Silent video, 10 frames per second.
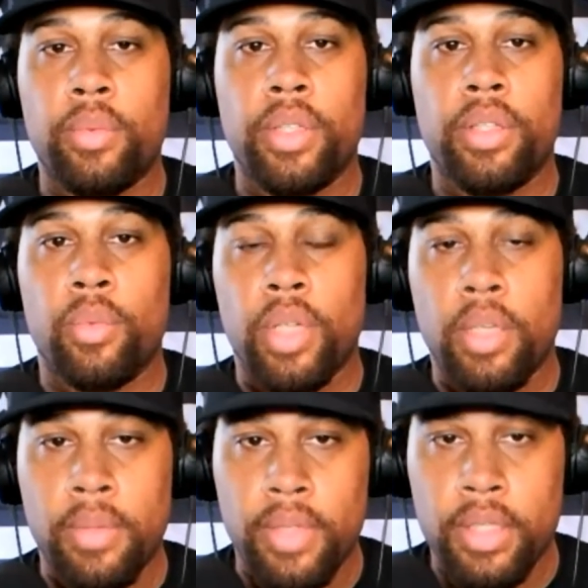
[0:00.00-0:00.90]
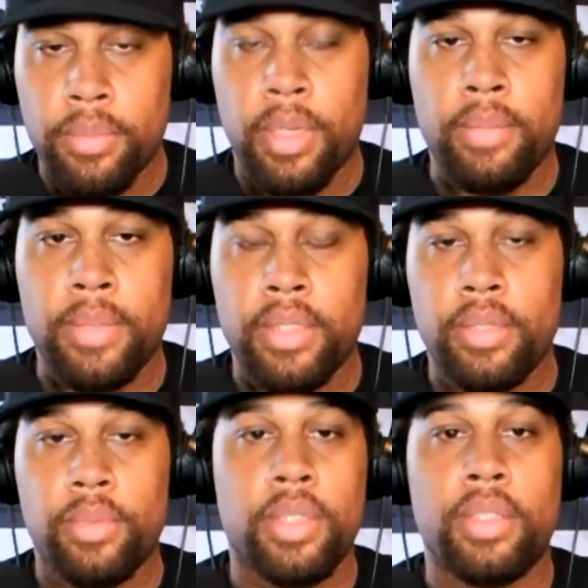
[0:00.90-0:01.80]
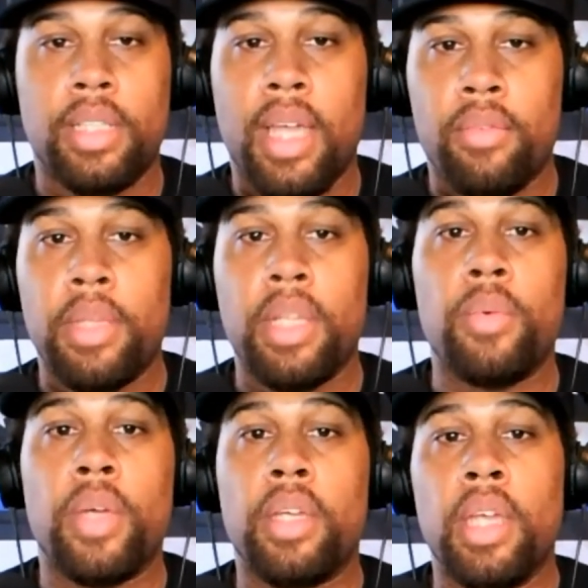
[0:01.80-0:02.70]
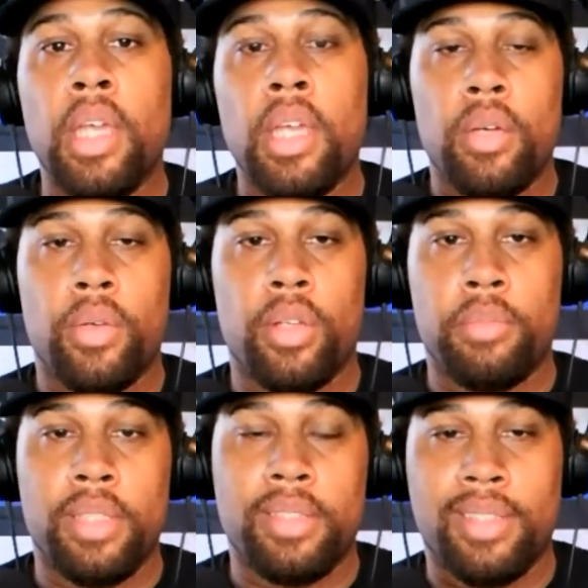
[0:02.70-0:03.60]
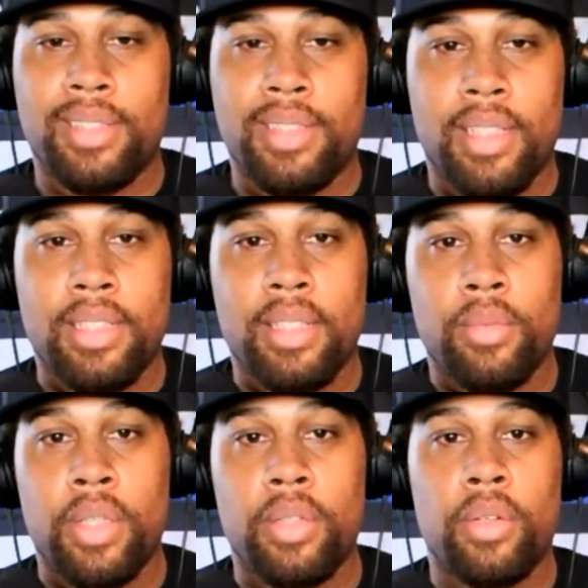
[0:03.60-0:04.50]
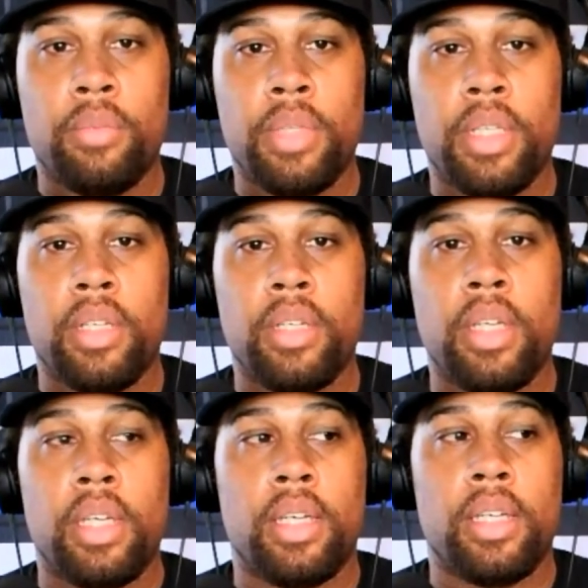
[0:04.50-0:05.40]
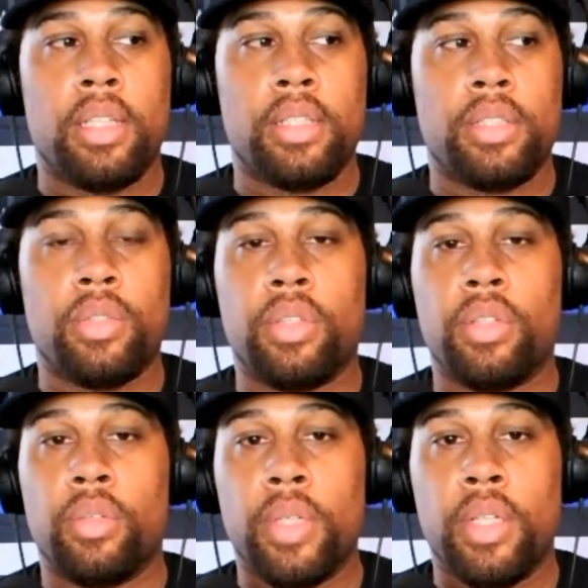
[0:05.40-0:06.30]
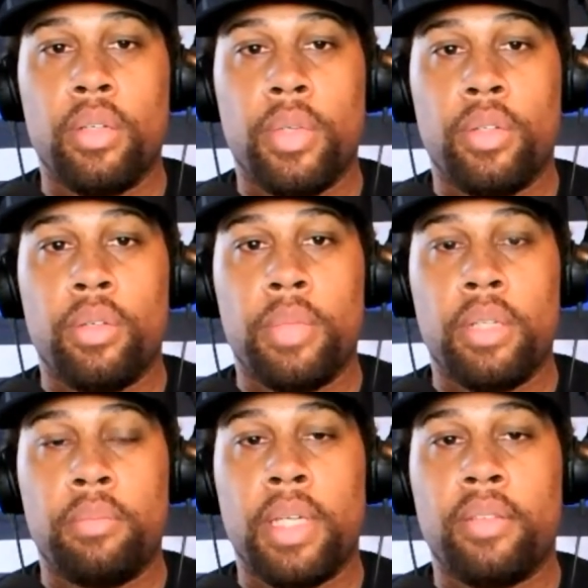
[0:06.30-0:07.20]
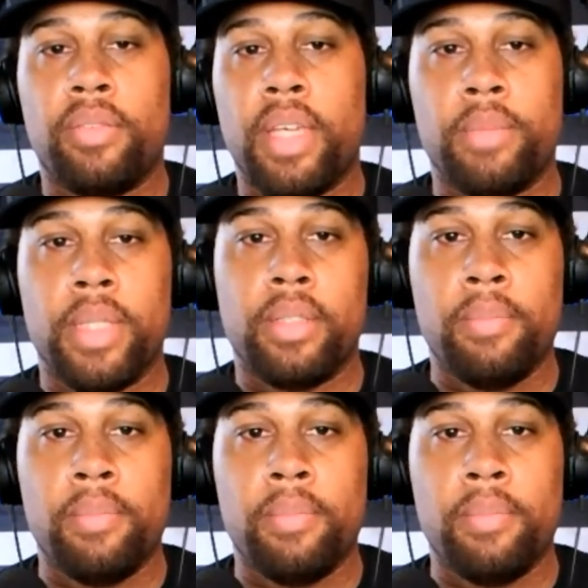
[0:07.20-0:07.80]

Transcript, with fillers: with the realm of his promises, we're going to have them anyway, whether it be success, whether it be a strong career, whether it be to make a family.